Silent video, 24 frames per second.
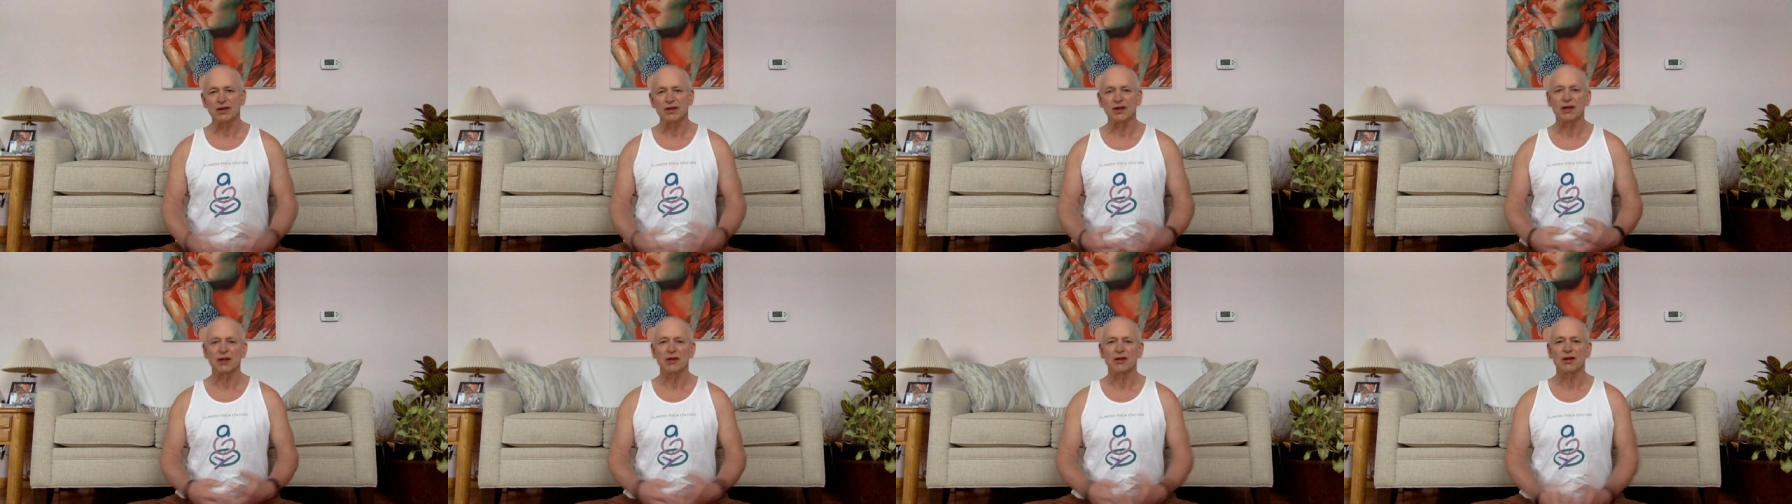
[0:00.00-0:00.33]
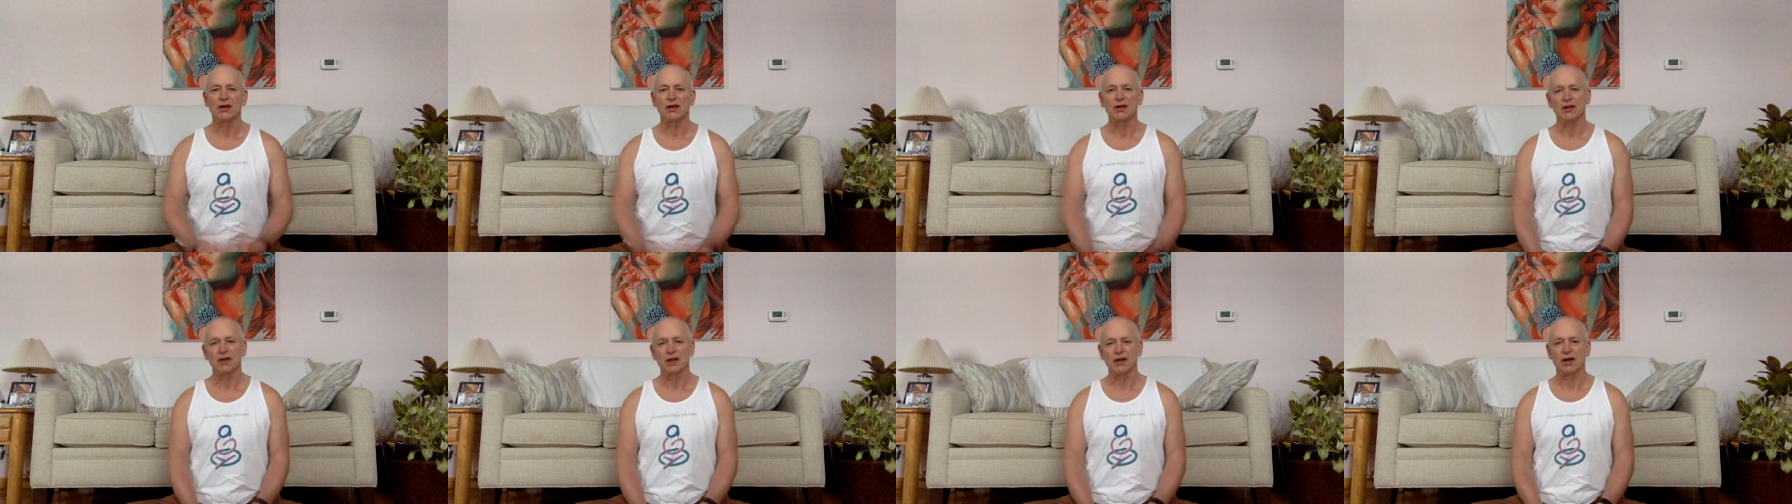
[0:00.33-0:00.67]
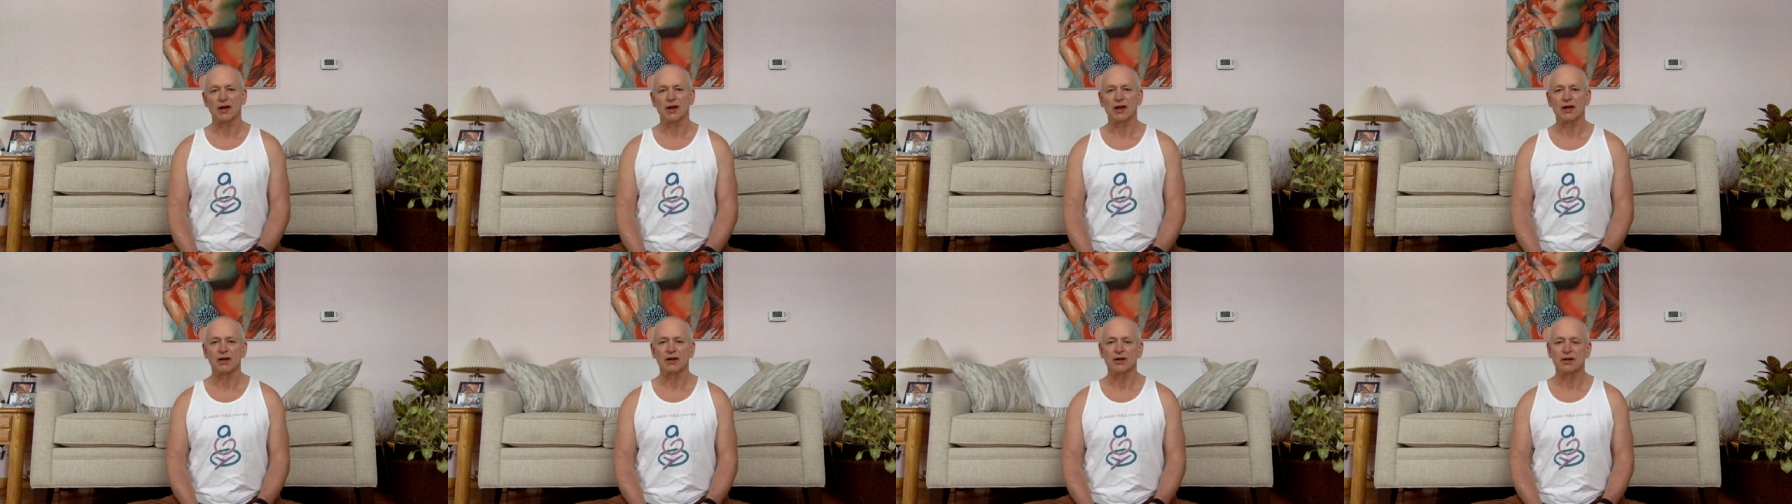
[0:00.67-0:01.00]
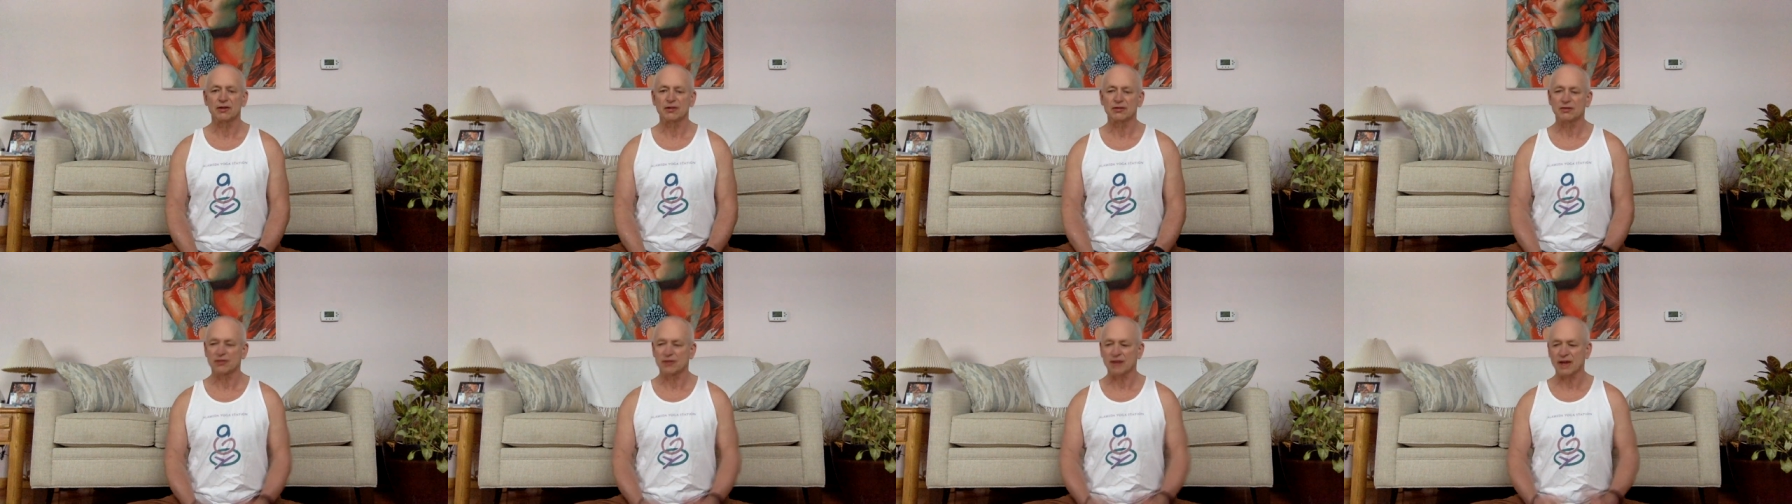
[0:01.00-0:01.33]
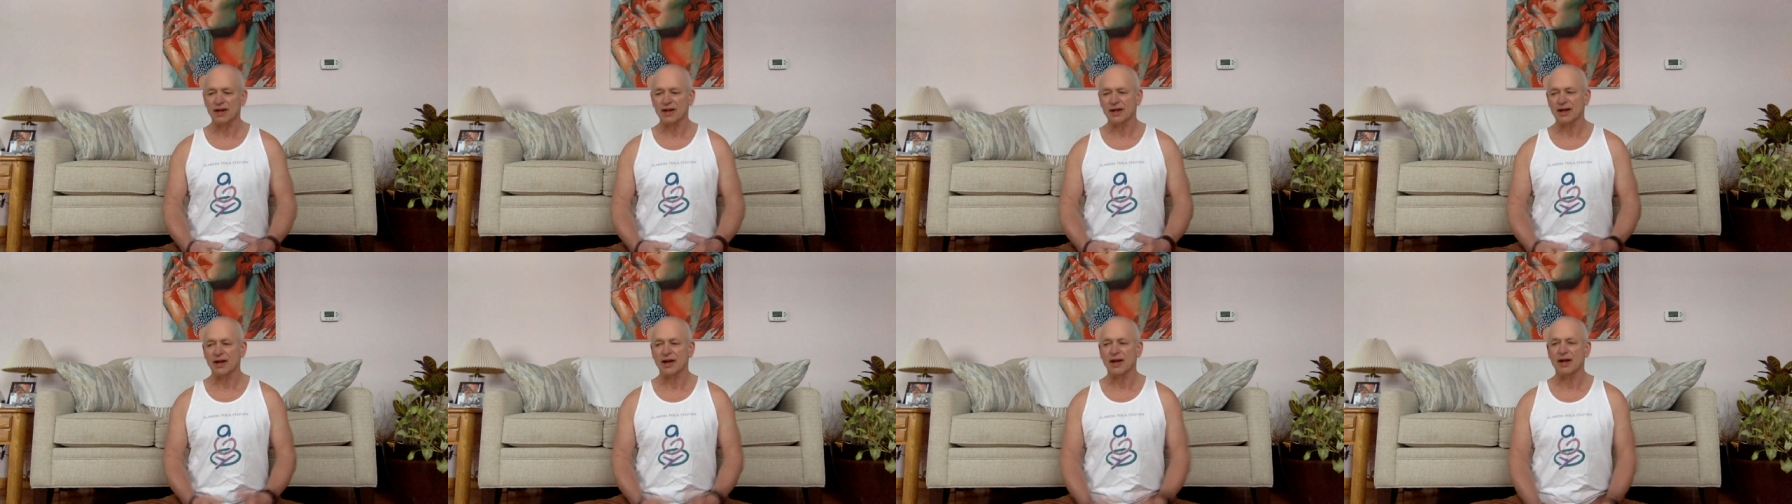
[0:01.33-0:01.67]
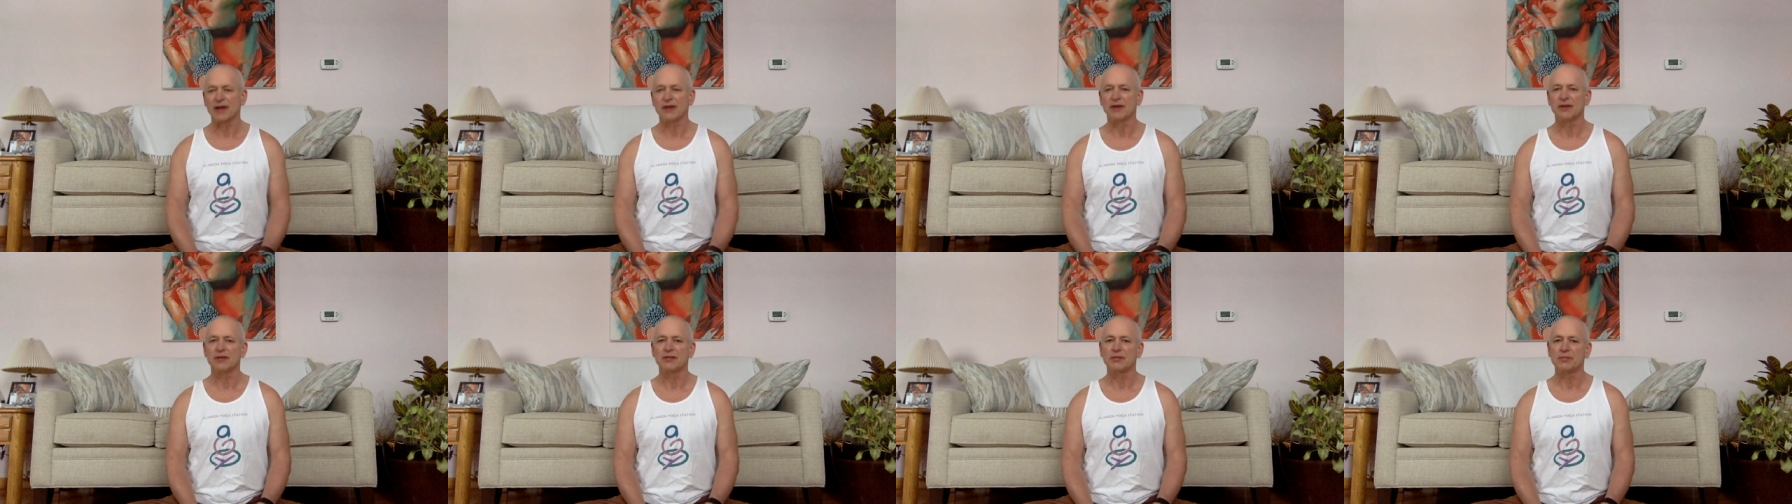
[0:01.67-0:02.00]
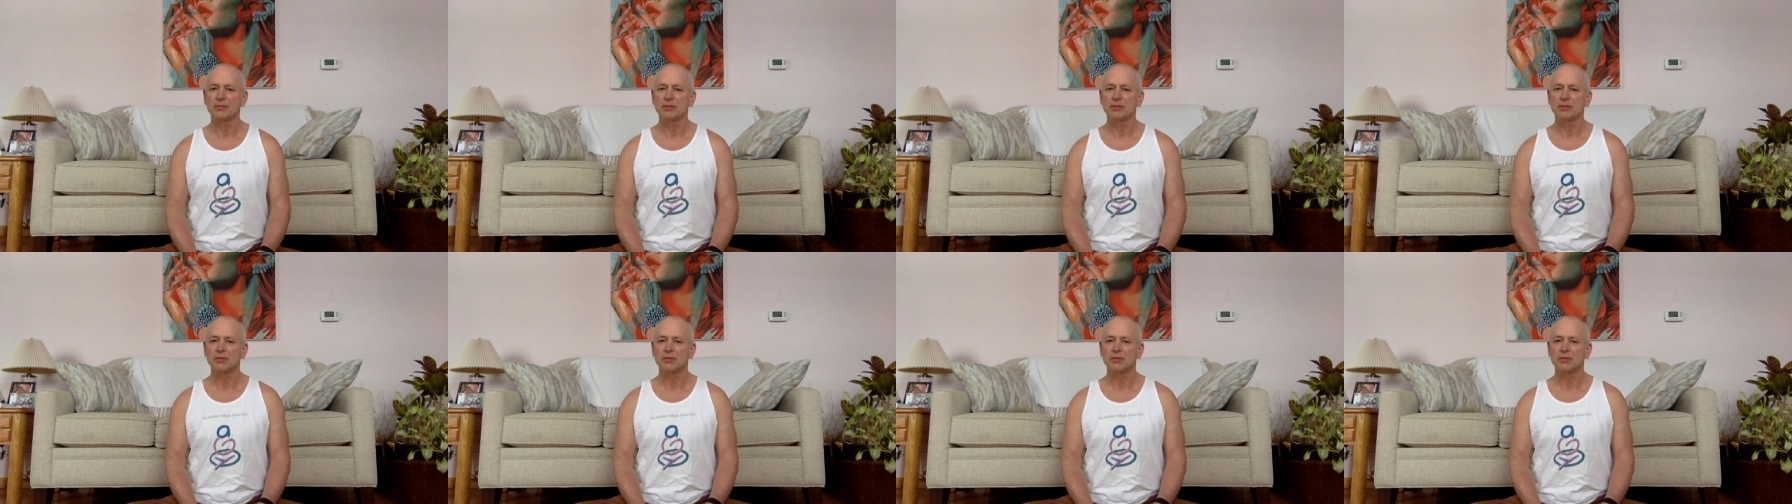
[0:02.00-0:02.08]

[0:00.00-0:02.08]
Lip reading: yeah, I got it.